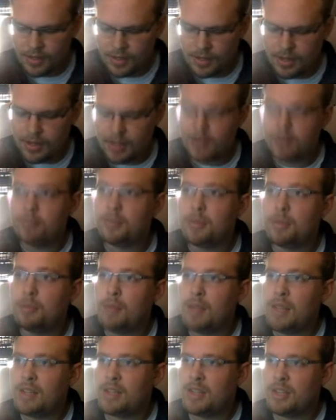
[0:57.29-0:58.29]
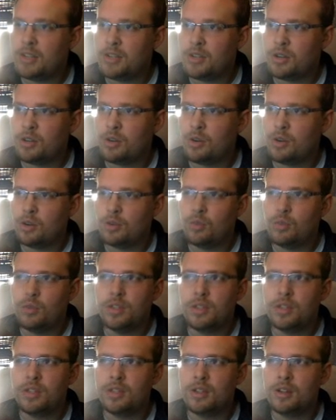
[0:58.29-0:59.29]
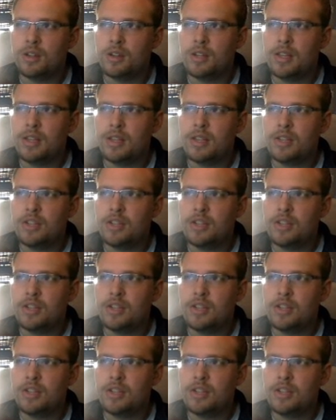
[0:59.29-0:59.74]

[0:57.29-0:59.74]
my tetrachord would start to get